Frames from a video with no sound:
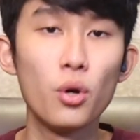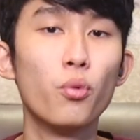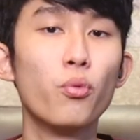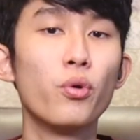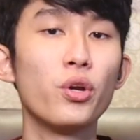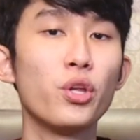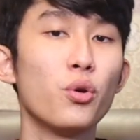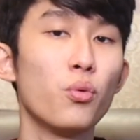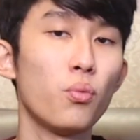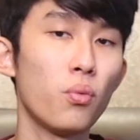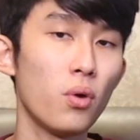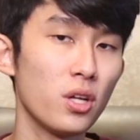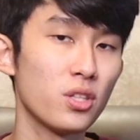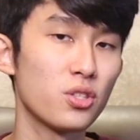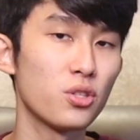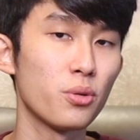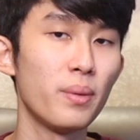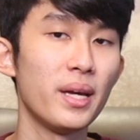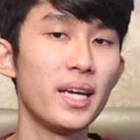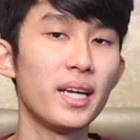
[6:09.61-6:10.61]
when you want
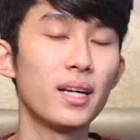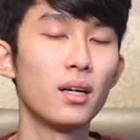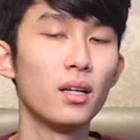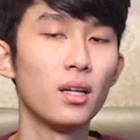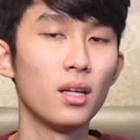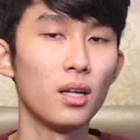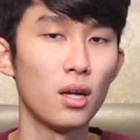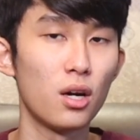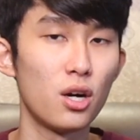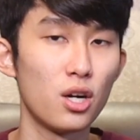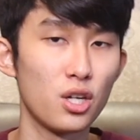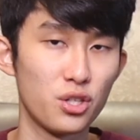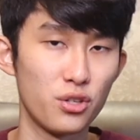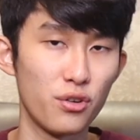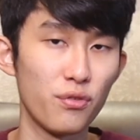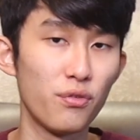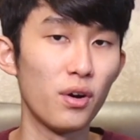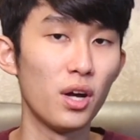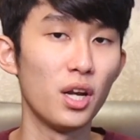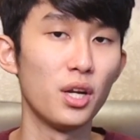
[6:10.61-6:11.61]
to make large
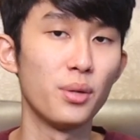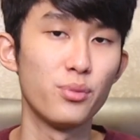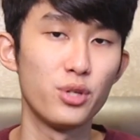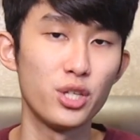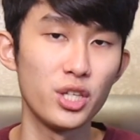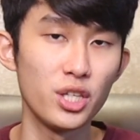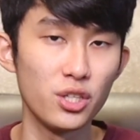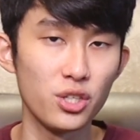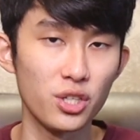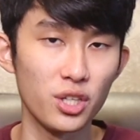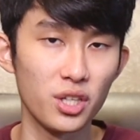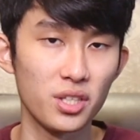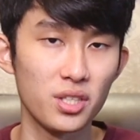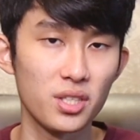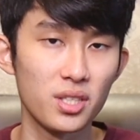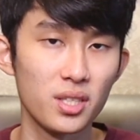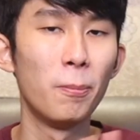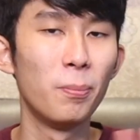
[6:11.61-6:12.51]
volume changes.